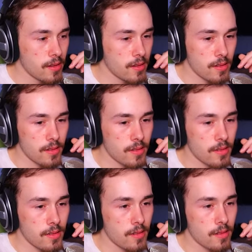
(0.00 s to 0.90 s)

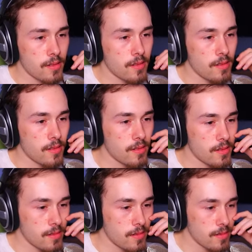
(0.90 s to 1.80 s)

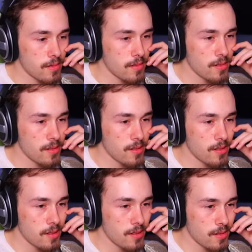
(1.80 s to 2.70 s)

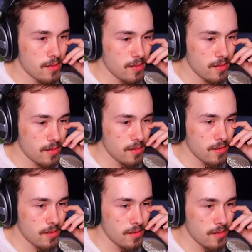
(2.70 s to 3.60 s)

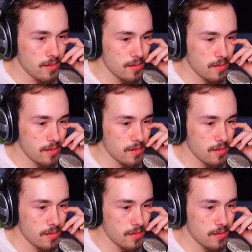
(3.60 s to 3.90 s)
(silence)